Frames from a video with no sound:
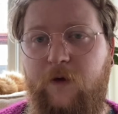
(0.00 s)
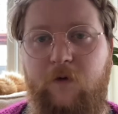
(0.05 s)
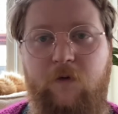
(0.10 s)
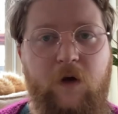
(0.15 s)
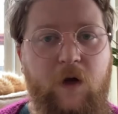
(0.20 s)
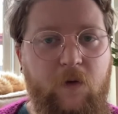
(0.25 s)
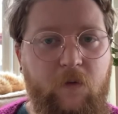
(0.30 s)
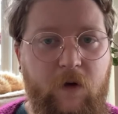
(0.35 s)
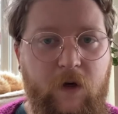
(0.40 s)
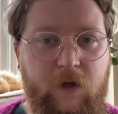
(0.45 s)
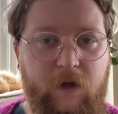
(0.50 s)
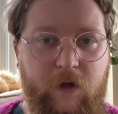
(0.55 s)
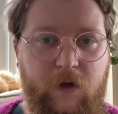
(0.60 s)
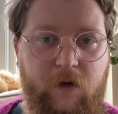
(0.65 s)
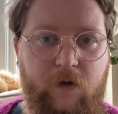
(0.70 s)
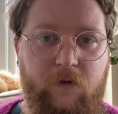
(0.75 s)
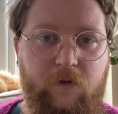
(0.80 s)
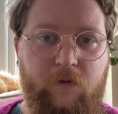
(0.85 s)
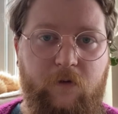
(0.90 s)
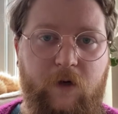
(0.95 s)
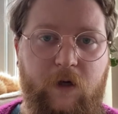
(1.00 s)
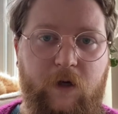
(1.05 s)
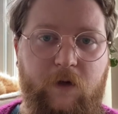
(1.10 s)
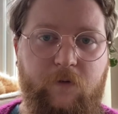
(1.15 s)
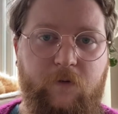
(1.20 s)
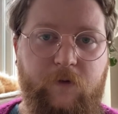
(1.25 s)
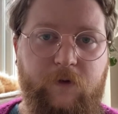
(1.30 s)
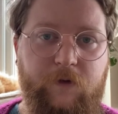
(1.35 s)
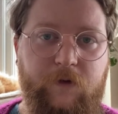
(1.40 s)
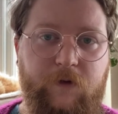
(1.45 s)
quite a while ago I
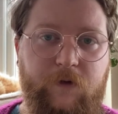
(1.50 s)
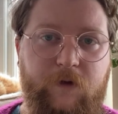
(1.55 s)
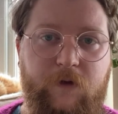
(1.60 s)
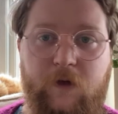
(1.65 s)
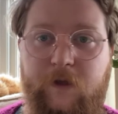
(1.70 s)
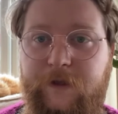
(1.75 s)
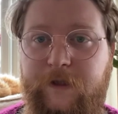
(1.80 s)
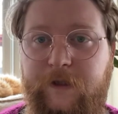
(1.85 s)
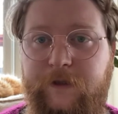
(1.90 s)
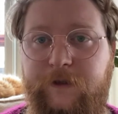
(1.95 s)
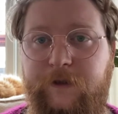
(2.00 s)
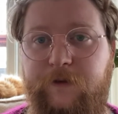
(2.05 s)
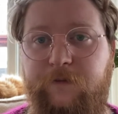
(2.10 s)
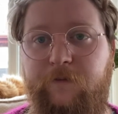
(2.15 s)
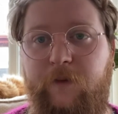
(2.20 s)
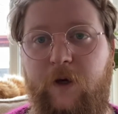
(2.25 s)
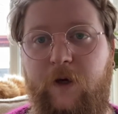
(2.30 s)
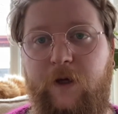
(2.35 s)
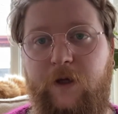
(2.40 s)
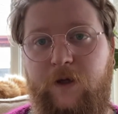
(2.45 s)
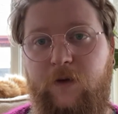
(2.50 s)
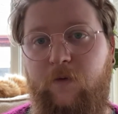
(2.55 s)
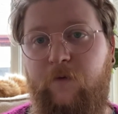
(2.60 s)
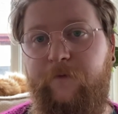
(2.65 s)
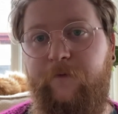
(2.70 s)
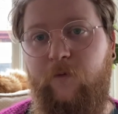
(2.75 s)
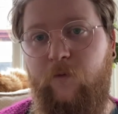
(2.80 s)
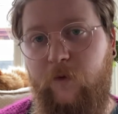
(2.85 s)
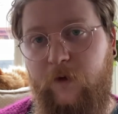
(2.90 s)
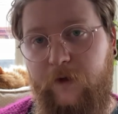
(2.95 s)
was contacted by someone
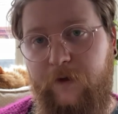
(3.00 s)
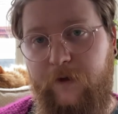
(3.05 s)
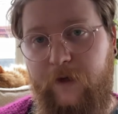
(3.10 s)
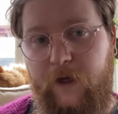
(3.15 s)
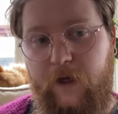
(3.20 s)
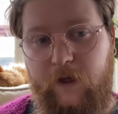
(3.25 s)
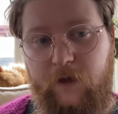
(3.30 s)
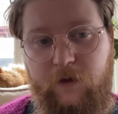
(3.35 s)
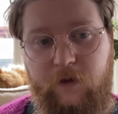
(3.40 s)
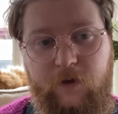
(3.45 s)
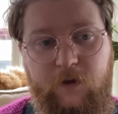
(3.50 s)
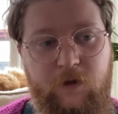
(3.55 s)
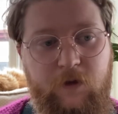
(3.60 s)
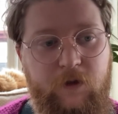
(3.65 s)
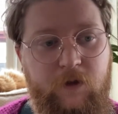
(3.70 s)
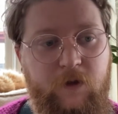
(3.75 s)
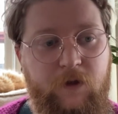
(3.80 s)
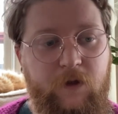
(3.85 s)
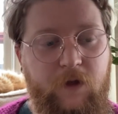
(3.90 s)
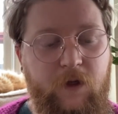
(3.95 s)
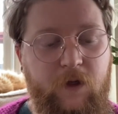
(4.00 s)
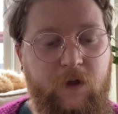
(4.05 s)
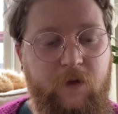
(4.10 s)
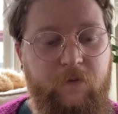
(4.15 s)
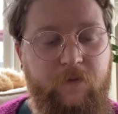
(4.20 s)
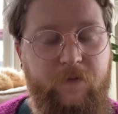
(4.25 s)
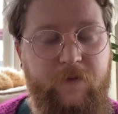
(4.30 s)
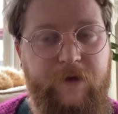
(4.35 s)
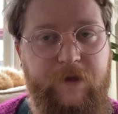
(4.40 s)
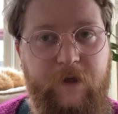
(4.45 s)
from Wool and the Gang
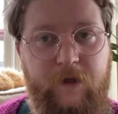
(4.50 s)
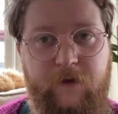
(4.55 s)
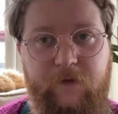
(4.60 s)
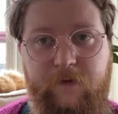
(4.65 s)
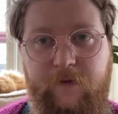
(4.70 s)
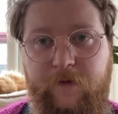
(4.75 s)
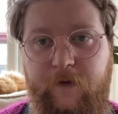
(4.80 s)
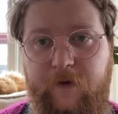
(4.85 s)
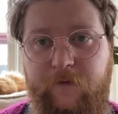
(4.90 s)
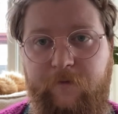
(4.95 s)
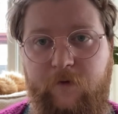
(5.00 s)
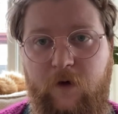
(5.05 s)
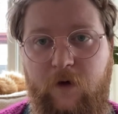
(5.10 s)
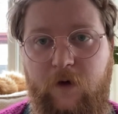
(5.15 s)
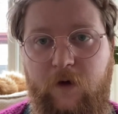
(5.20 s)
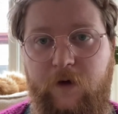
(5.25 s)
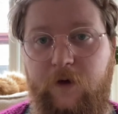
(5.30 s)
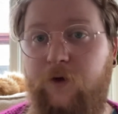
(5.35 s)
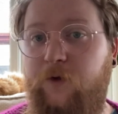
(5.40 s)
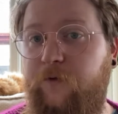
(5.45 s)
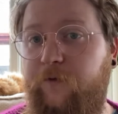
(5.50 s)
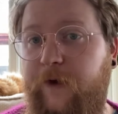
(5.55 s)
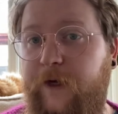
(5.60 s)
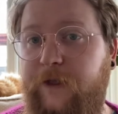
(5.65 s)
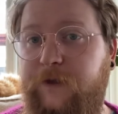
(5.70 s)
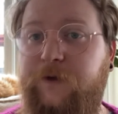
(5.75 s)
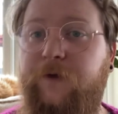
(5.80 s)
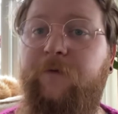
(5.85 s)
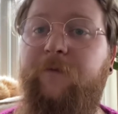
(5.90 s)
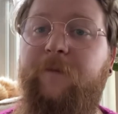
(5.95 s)
saying that they've got a new
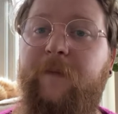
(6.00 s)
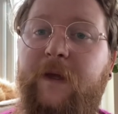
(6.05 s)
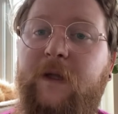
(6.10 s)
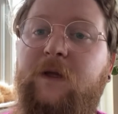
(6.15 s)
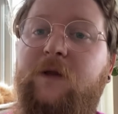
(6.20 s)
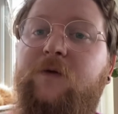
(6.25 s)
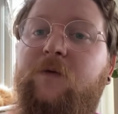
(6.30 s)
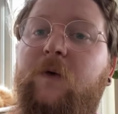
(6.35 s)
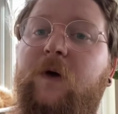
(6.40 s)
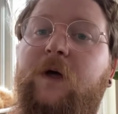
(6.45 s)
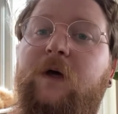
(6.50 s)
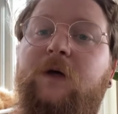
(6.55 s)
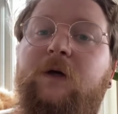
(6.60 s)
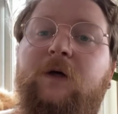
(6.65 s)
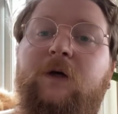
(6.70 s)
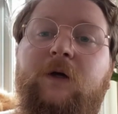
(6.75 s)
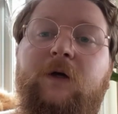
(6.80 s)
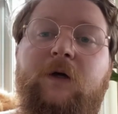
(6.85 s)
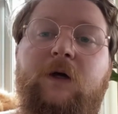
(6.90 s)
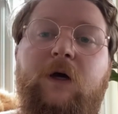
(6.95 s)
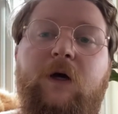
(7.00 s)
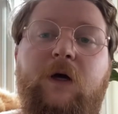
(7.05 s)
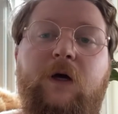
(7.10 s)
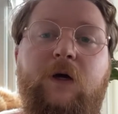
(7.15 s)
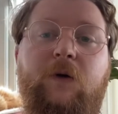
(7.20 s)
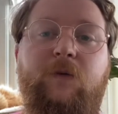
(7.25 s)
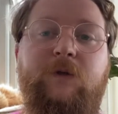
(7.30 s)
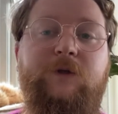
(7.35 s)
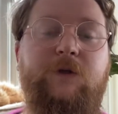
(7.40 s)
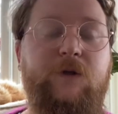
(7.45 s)
range of menswear,
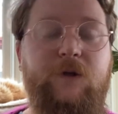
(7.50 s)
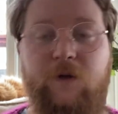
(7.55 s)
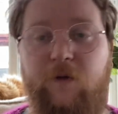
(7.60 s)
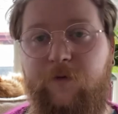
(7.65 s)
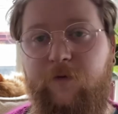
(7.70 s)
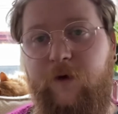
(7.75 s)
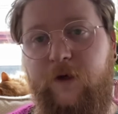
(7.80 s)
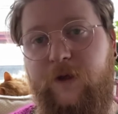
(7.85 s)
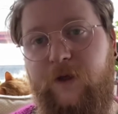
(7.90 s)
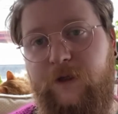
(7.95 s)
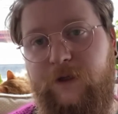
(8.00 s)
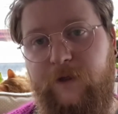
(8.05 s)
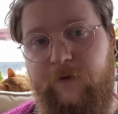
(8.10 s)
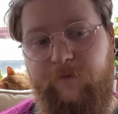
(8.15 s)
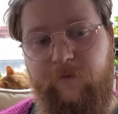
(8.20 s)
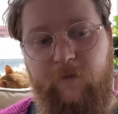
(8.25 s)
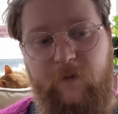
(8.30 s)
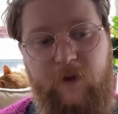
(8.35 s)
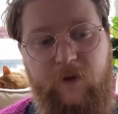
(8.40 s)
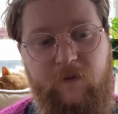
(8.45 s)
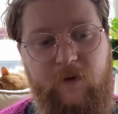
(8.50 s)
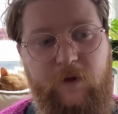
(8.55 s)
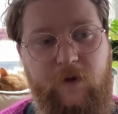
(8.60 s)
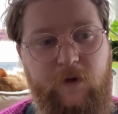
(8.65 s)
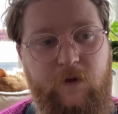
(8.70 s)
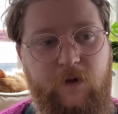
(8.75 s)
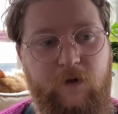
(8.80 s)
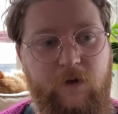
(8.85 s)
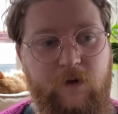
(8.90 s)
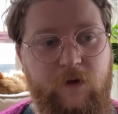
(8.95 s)
which is super exciting for me
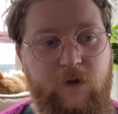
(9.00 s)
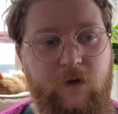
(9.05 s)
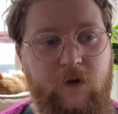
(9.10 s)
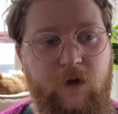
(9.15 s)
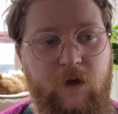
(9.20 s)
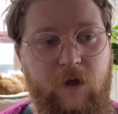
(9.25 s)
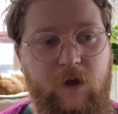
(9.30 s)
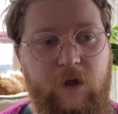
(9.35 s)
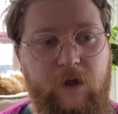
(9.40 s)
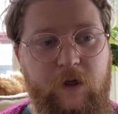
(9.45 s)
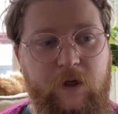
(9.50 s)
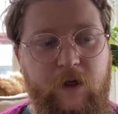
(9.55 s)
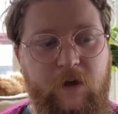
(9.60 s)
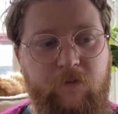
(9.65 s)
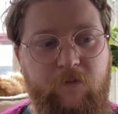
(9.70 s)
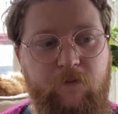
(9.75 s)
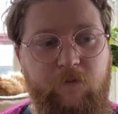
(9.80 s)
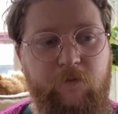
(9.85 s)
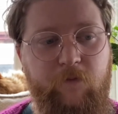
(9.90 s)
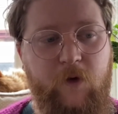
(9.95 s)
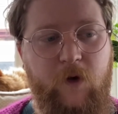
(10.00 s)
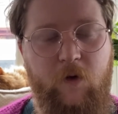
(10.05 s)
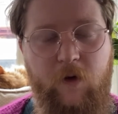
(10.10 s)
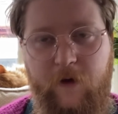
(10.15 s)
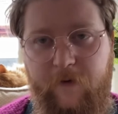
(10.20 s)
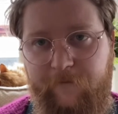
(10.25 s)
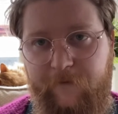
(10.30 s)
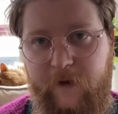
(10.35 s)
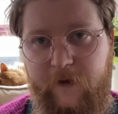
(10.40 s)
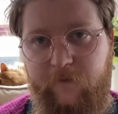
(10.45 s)
because I am
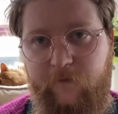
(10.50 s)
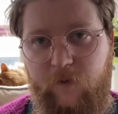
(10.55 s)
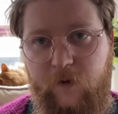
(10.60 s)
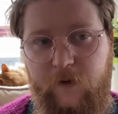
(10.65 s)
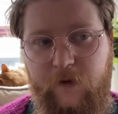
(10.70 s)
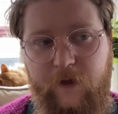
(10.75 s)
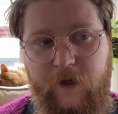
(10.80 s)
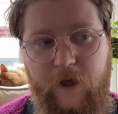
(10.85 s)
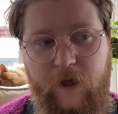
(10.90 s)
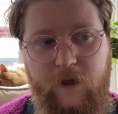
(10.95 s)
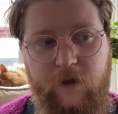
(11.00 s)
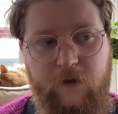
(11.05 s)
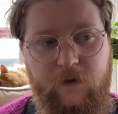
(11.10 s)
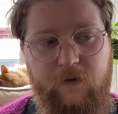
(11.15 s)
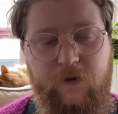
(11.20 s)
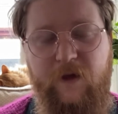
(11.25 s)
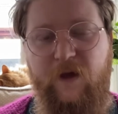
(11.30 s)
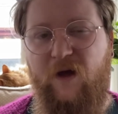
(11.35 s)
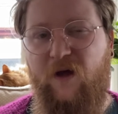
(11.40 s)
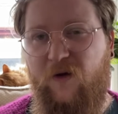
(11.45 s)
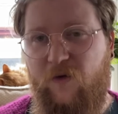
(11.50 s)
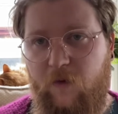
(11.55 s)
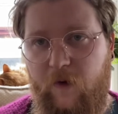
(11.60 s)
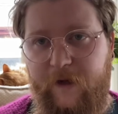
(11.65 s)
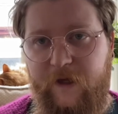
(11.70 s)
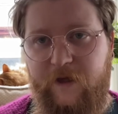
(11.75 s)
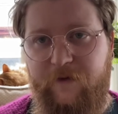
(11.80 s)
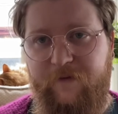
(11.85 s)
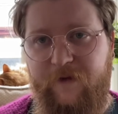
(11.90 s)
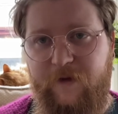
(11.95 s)
quite a fan of Wool and the Gang. They are
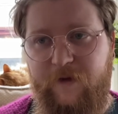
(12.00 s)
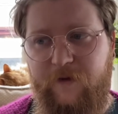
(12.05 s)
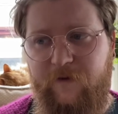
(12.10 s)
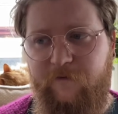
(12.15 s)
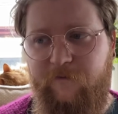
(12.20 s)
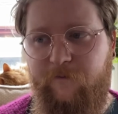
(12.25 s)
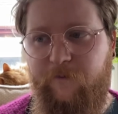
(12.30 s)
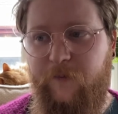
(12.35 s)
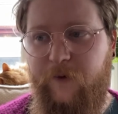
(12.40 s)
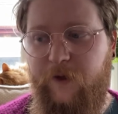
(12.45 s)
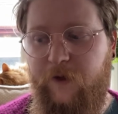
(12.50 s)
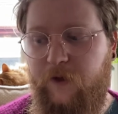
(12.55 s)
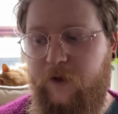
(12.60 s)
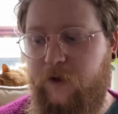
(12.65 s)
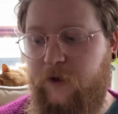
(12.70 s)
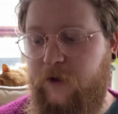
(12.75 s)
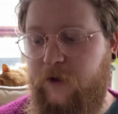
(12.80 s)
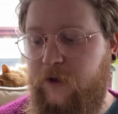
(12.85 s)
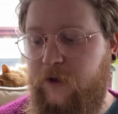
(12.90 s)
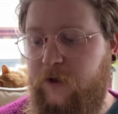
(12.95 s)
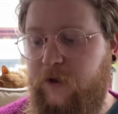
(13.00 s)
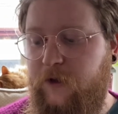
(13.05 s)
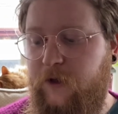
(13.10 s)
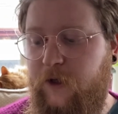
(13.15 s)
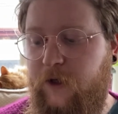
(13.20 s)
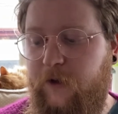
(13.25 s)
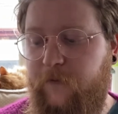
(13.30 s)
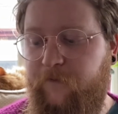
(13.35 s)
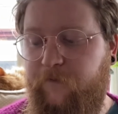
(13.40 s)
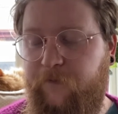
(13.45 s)
quite expensive, but
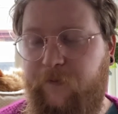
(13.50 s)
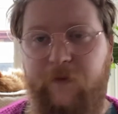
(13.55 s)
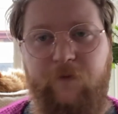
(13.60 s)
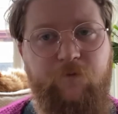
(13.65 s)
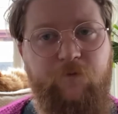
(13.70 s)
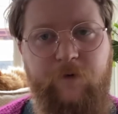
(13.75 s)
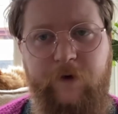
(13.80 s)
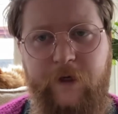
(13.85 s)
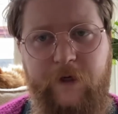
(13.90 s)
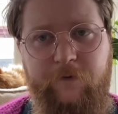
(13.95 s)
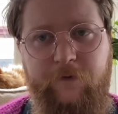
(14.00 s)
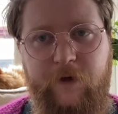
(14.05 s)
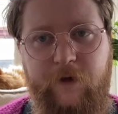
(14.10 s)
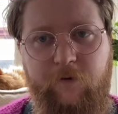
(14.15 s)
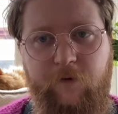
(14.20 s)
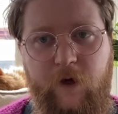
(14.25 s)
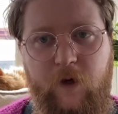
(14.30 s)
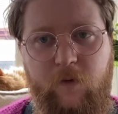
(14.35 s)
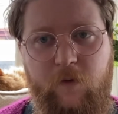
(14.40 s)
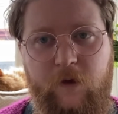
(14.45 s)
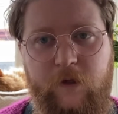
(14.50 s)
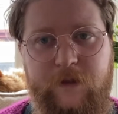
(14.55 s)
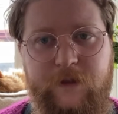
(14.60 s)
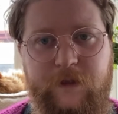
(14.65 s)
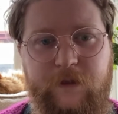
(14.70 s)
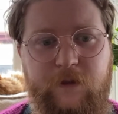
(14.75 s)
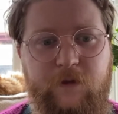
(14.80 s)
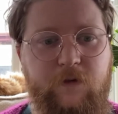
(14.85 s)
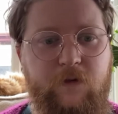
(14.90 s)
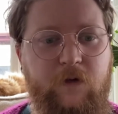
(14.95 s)
really great
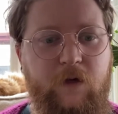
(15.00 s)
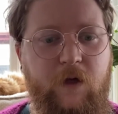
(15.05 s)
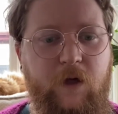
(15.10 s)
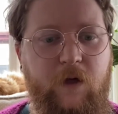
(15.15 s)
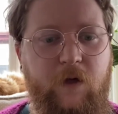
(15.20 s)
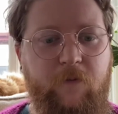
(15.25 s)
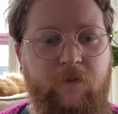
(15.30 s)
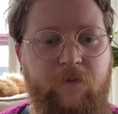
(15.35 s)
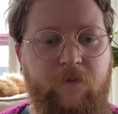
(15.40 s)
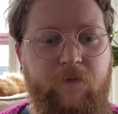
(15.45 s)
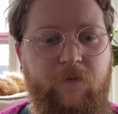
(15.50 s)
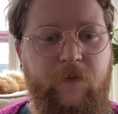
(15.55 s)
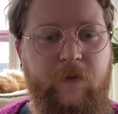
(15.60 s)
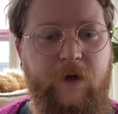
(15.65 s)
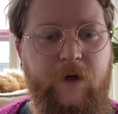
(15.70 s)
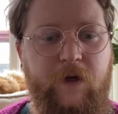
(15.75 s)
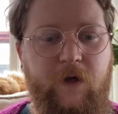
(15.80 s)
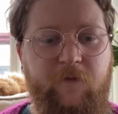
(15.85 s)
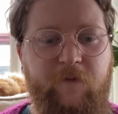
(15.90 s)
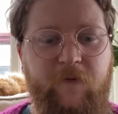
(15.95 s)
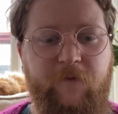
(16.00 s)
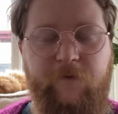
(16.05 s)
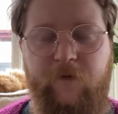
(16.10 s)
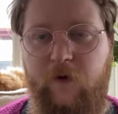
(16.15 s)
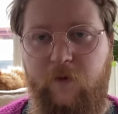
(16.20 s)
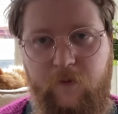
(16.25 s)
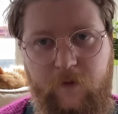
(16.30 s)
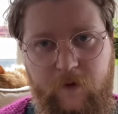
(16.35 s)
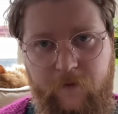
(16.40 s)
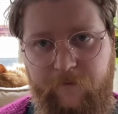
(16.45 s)
quality, and I've been
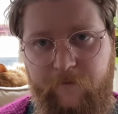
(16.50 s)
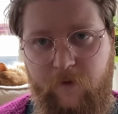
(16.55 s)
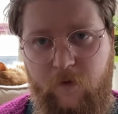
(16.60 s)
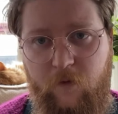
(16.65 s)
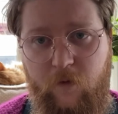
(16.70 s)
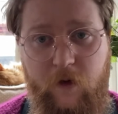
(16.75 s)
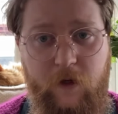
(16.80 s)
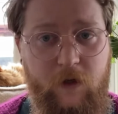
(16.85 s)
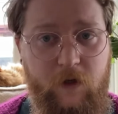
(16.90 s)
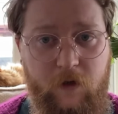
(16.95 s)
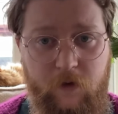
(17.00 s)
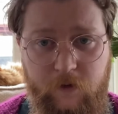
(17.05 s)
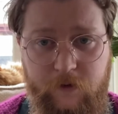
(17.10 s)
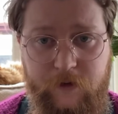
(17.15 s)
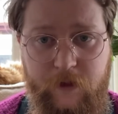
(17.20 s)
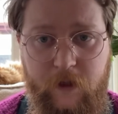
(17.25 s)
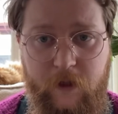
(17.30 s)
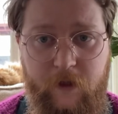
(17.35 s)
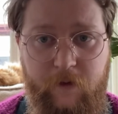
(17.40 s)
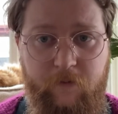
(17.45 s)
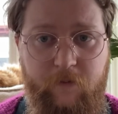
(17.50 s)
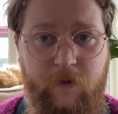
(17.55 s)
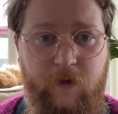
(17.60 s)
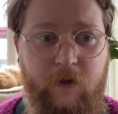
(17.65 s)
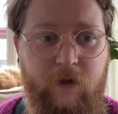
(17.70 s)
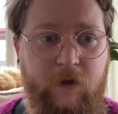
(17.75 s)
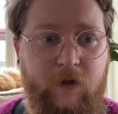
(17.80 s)
following them for quite a long time,